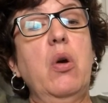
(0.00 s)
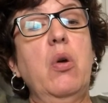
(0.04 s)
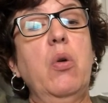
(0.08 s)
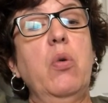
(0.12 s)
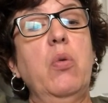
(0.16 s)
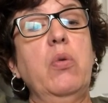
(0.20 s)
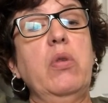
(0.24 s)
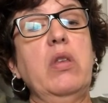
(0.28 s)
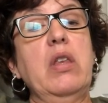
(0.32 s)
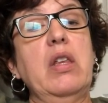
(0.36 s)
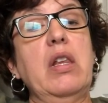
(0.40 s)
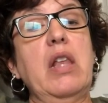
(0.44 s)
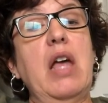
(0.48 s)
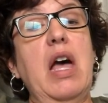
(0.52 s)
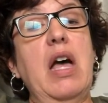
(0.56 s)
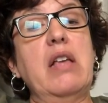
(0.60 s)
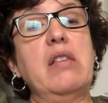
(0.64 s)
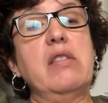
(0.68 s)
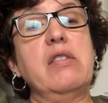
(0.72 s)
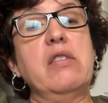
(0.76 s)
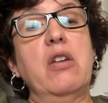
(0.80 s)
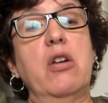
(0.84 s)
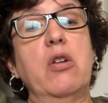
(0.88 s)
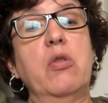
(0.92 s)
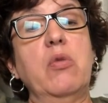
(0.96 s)
When the
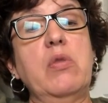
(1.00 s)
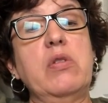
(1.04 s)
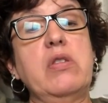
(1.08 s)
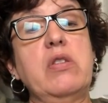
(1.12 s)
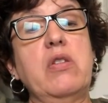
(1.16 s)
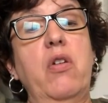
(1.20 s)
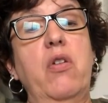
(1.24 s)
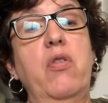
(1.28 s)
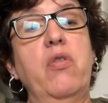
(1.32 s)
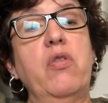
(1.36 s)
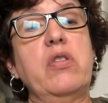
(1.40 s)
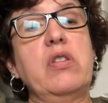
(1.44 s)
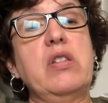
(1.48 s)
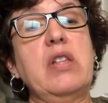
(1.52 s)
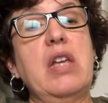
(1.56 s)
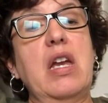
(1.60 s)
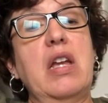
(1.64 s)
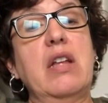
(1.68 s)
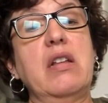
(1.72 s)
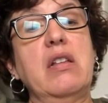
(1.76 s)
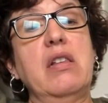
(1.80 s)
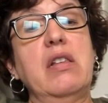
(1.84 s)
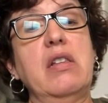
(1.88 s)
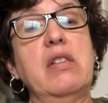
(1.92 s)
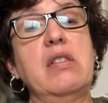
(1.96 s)
last song was over,
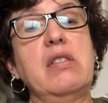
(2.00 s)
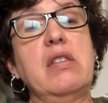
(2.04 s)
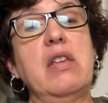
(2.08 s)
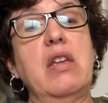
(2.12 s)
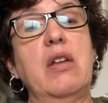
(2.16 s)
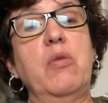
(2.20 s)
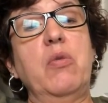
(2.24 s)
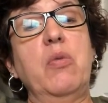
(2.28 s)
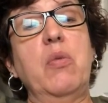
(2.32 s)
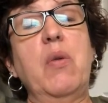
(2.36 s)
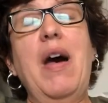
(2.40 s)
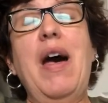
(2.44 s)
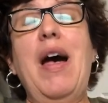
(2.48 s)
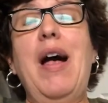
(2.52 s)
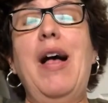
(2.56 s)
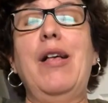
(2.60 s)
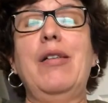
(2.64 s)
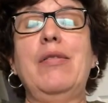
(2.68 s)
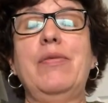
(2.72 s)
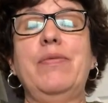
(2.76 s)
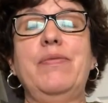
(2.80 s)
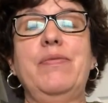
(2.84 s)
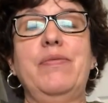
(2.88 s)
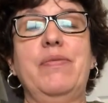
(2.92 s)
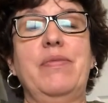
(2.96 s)
Tantalus said,
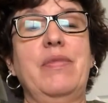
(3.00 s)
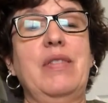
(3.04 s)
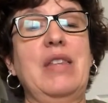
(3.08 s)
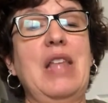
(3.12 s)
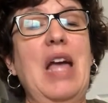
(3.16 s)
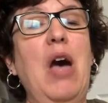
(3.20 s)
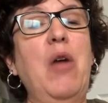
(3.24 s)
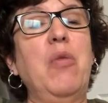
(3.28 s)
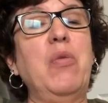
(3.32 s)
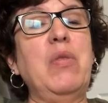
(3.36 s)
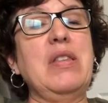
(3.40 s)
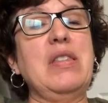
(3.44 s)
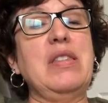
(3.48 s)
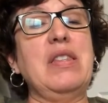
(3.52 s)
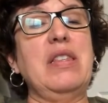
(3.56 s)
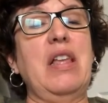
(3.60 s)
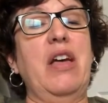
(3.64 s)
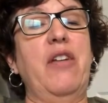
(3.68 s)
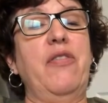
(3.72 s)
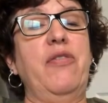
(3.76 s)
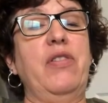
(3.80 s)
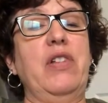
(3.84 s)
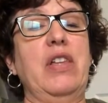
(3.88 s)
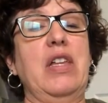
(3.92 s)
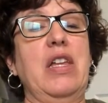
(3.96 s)
Well, that was
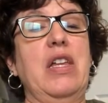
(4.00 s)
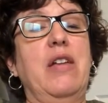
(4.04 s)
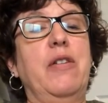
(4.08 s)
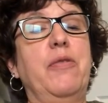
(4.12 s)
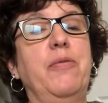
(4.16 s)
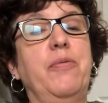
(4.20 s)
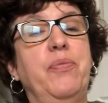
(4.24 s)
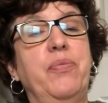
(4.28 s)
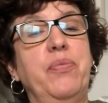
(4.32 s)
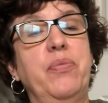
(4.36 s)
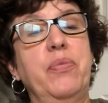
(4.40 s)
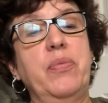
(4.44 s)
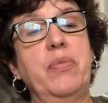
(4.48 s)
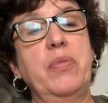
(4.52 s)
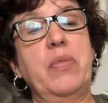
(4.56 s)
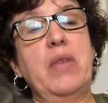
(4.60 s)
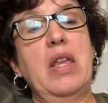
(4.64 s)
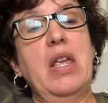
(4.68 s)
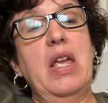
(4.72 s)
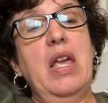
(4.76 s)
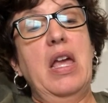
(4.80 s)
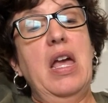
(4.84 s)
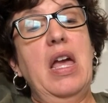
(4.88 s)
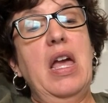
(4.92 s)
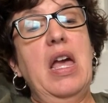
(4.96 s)
lovely.
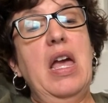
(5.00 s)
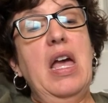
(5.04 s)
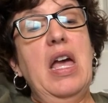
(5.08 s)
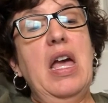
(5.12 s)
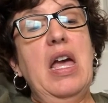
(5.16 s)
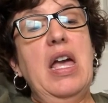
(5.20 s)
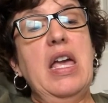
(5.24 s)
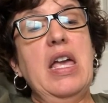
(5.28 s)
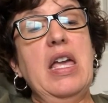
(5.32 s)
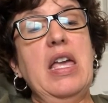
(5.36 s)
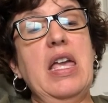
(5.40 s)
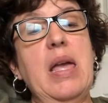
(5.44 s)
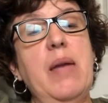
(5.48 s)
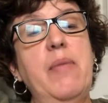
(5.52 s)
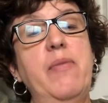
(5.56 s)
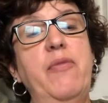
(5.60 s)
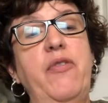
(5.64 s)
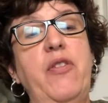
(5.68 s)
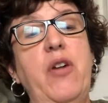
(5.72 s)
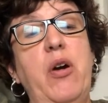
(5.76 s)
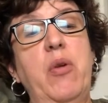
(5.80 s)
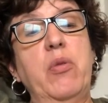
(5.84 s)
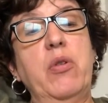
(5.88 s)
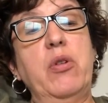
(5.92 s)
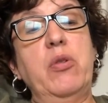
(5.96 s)
He came
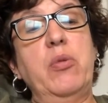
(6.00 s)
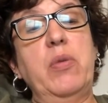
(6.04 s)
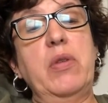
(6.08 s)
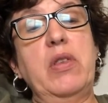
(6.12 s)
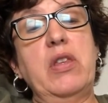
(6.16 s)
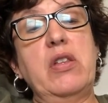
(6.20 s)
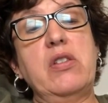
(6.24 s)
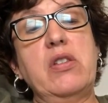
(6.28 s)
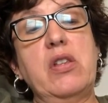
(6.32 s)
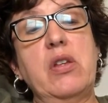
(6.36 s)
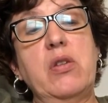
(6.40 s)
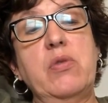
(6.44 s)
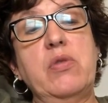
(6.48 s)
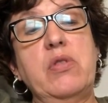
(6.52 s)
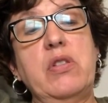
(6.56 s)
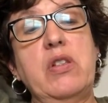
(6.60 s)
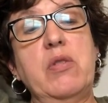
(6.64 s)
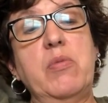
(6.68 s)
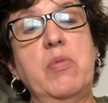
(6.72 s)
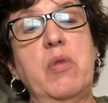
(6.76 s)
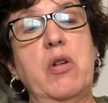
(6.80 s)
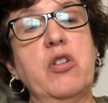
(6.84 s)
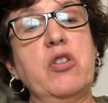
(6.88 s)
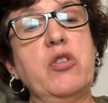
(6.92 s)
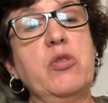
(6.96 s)
forward with a toasted
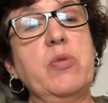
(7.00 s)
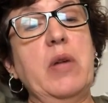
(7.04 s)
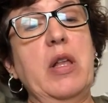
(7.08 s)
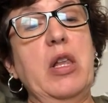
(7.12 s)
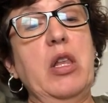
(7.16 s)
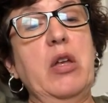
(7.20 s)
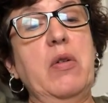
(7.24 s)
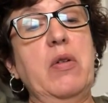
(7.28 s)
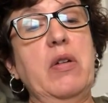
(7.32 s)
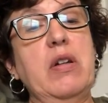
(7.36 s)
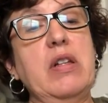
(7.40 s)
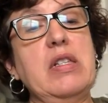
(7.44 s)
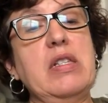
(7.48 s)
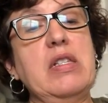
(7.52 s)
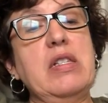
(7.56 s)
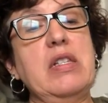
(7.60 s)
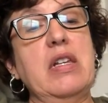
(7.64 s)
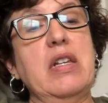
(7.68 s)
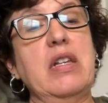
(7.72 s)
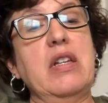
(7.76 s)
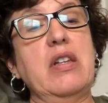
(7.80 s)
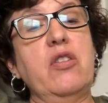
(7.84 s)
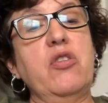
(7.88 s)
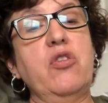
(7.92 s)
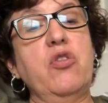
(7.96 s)
marshmallow on a
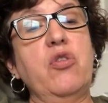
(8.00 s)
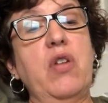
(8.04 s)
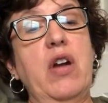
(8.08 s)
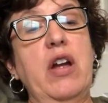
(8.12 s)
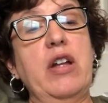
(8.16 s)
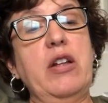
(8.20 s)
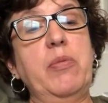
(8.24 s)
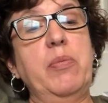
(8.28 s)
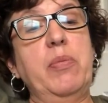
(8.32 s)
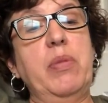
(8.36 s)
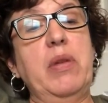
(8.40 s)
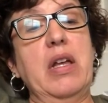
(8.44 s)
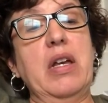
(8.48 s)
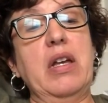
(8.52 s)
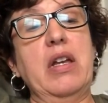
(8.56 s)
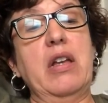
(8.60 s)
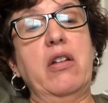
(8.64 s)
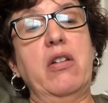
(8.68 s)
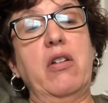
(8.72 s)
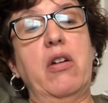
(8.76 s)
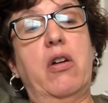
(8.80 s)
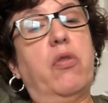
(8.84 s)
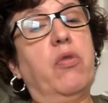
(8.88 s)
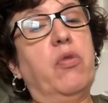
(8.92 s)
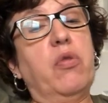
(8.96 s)
stick and tried to pluck it
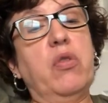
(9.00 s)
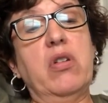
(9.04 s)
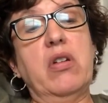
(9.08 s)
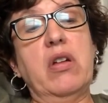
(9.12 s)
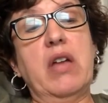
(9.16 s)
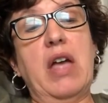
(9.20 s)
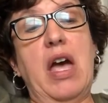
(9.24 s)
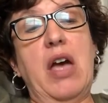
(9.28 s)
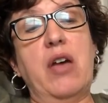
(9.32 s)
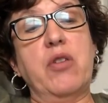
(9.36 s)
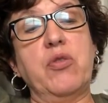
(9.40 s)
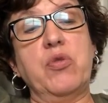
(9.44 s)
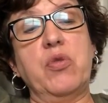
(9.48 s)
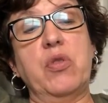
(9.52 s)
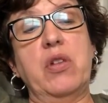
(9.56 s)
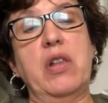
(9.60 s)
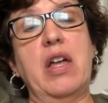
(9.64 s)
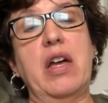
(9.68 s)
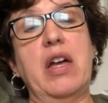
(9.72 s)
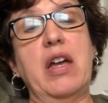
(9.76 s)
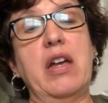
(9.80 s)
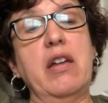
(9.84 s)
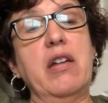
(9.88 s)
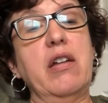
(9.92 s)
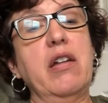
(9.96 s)
off real casual
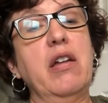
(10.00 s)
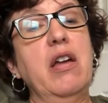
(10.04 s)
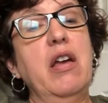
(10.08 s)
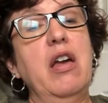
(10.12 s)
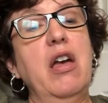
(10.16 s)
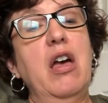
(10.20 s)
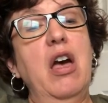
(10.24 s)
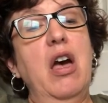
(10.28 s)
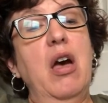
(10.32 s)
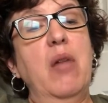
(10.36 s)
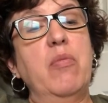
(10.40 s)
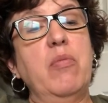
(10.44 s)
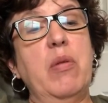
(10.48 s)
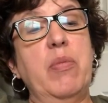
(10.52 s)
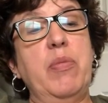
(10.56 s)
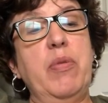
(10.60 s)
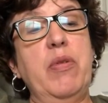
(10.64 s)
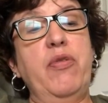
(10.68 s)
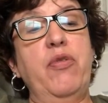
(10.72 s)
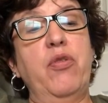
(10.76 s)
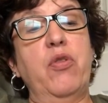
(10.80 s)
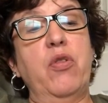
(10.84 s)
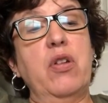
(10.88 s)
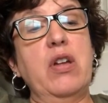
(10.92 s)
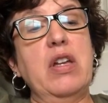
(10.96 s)
like, but
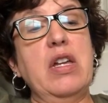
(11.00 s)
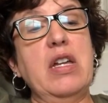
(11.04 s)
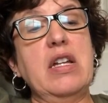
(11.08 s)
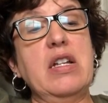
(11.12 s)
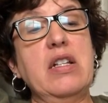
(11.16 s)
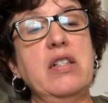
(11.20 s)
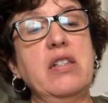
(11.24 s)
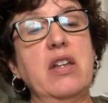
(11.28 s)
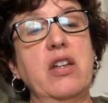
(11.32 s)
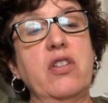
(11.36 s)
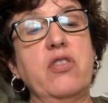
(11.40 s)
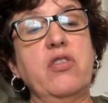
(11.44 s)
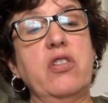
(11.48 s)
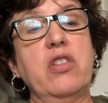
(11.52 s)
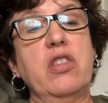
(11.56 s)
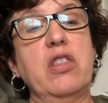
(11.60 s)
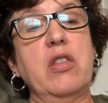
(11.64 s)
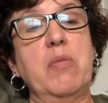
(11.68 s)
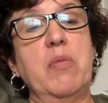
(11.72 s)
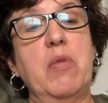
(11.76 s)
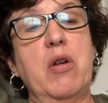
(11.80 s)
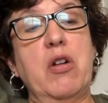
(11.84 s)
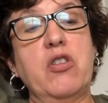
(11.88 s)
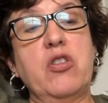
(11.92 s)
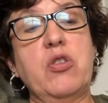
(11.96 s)
before he could touch it, the
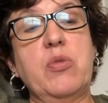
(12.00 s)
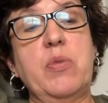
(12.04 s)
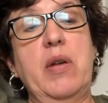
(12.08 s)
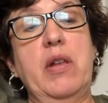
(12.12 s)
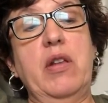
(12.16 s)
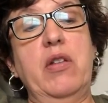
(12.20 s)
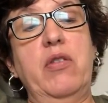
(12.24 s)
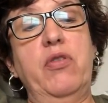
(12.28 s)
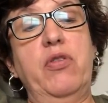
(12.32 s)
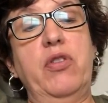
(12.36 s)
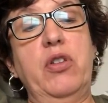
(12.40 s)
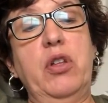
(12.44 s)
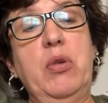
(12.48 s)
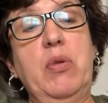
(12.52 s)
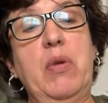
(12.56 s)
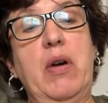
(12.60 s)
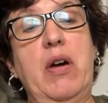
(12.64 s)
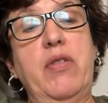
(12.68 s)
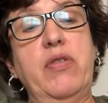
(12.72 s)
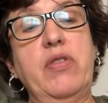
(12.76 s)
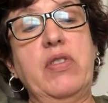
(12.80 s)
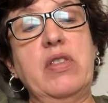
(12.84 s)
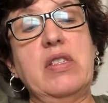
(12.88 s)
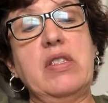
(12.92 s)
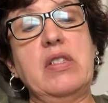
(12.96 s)
marshmallow flew
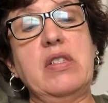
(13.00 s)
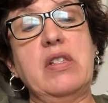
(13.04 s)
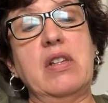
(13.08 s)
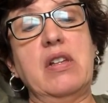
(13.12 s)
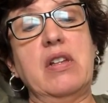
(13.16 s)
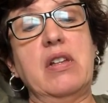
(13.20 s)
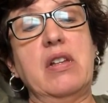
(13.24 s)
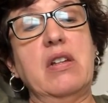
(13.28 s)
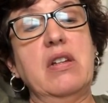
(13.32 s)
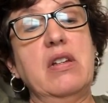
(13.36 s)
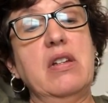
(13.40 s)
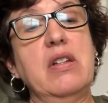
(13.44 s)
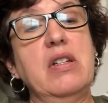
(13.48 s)
off the stick.